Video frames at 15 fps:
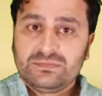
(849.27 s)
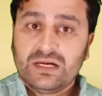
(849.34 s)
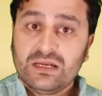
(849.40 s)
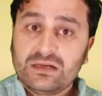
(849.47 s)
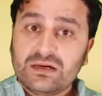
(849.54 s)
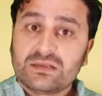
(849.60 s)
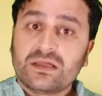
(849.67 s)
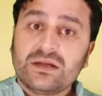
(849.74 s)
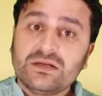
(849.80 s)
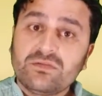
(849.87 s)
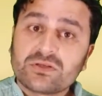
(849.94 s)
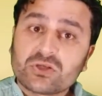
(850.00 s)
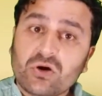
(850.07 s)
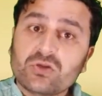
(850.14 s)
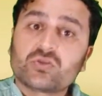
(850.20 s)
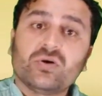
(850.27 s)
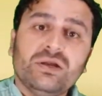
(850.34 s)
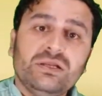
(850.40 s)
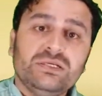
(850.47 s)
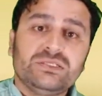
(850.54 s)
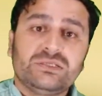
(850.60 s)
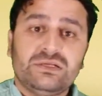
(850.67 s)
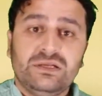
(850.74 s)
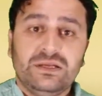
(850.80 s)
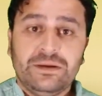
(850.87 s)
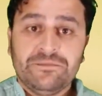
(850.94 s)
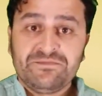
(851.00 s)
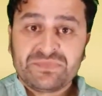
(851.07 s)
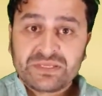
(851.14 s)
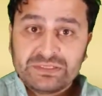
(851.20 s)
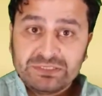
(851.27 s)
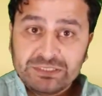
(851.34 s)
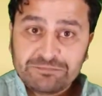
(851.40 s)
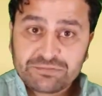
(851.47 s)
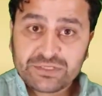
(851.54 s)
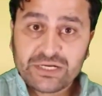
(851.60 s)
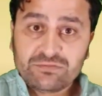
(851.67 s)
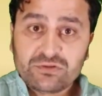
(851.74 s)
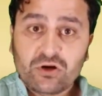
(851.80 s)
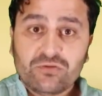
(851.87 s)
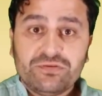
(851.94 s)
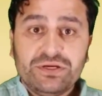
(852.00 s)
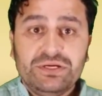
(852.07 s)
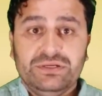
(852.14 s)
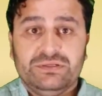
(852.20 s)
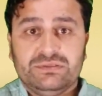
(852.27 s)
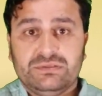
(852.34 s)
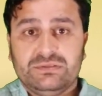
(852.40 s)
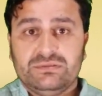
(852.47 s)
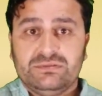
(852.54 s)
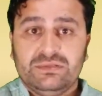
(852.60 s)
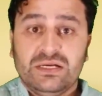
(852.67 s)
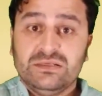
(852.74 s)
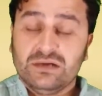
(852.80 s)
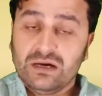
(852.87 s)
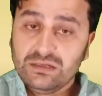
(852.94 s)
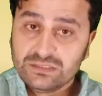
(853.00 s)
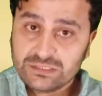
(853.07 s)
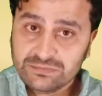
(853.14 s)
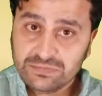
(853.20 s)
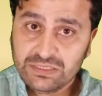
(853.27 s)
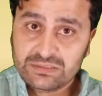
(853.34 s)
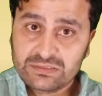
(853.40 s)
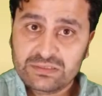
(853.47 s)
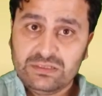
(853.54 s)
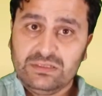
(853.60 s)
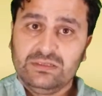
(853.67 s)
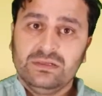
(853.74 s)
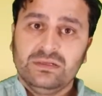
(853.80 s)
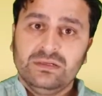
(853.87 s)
Al-Qatani was also allegedly deprived of heat and ultimately